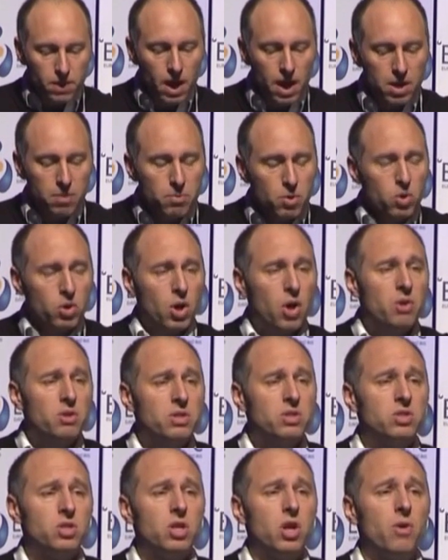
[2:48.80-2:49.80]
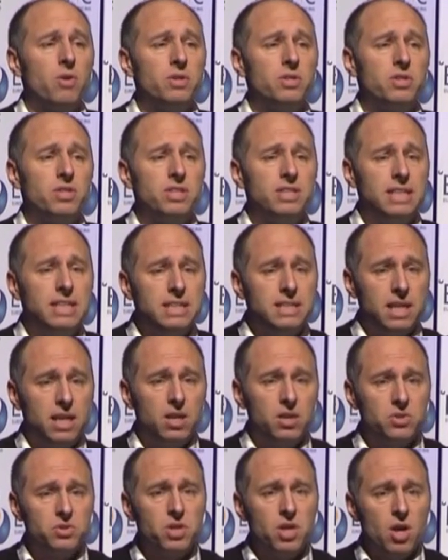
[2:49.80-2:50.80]
And I'm not going to go into the
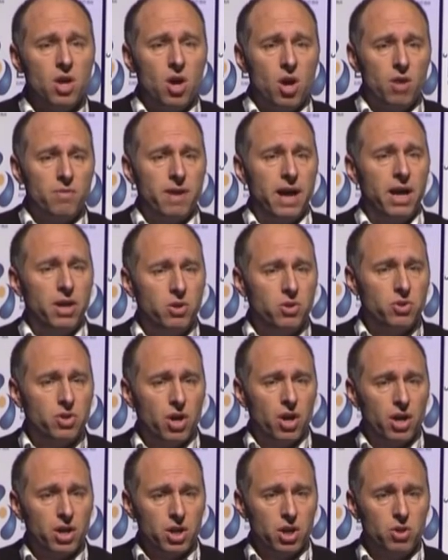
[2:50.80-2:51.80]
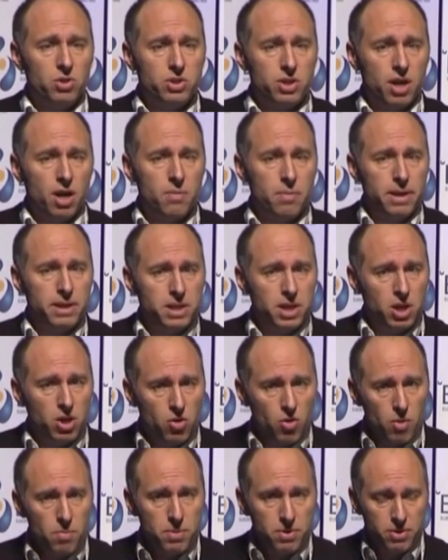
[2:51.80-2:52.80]
details of how you diagnose diabetic
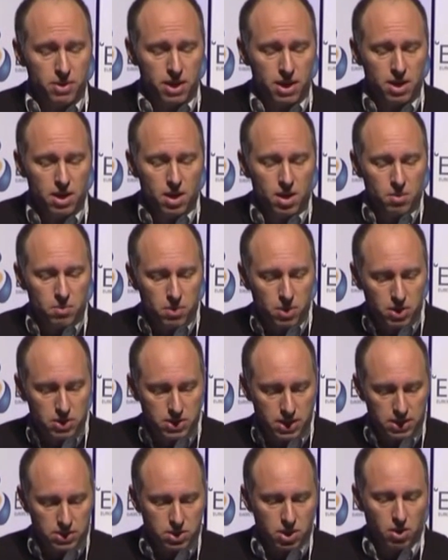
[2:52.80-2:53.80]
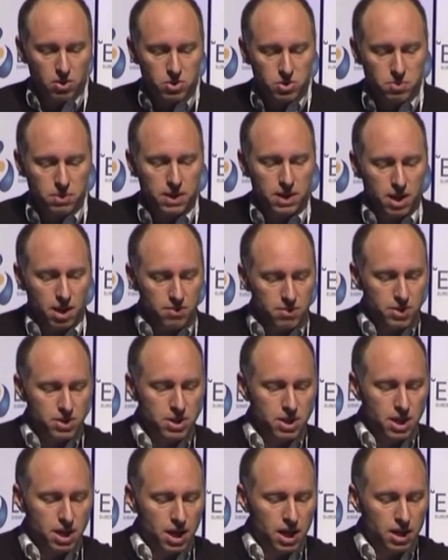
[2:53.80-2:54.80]
neuropathy because that's going to be covered
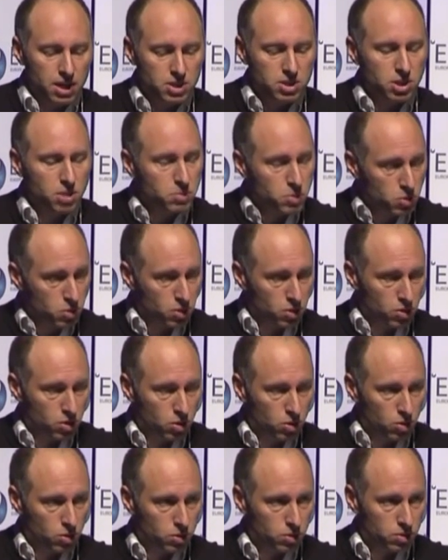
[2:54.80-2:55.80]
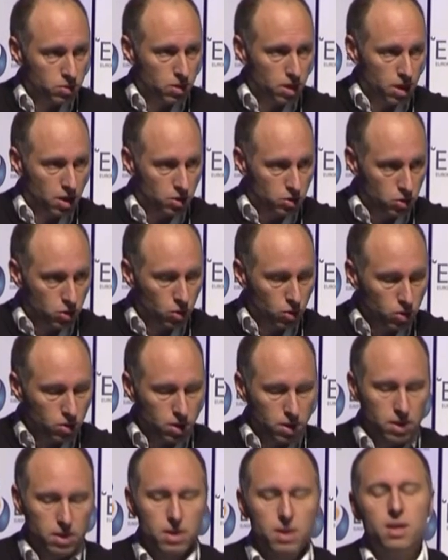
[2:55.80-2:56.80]
in a subsequent
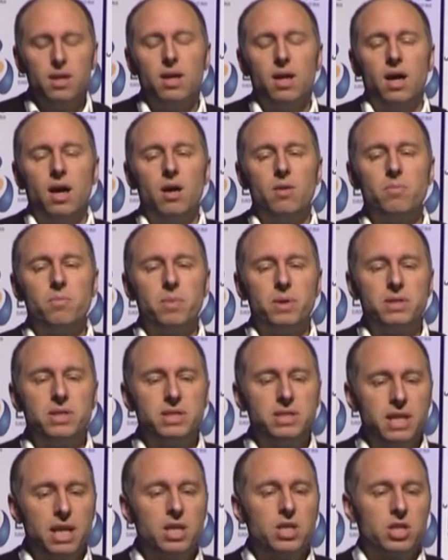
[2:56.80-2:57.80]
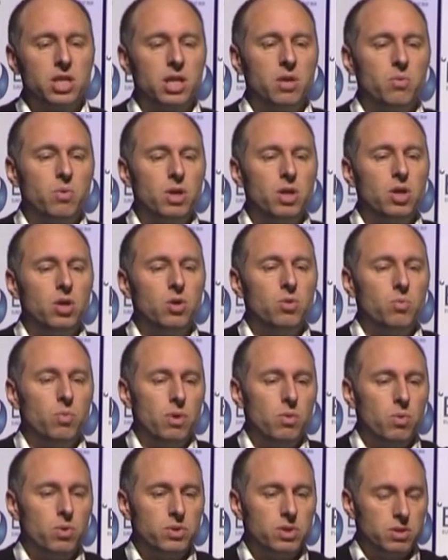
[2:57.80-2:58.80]
talk. But essentially
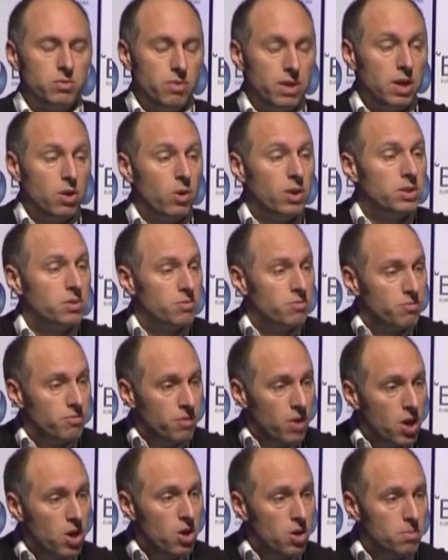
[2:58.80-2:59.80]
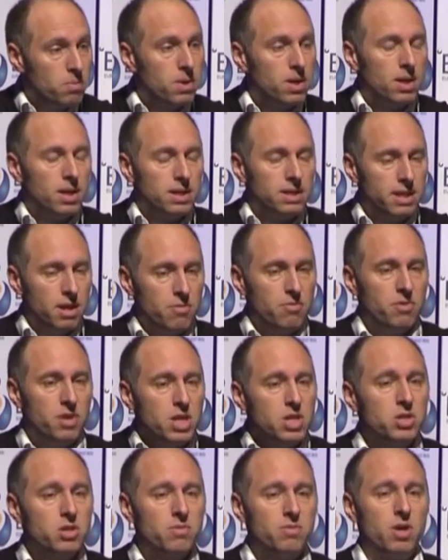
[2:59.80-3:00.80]
we wanted really quite a firm
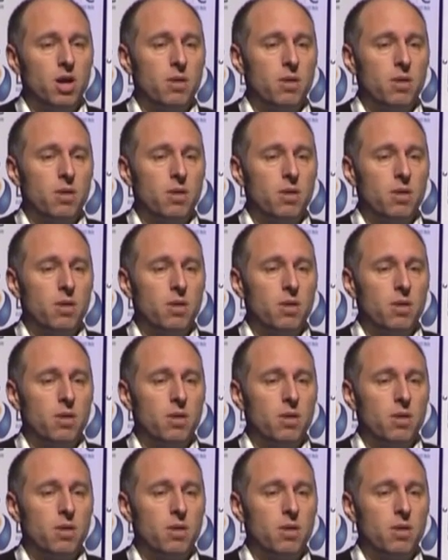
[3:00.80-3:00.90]
definition of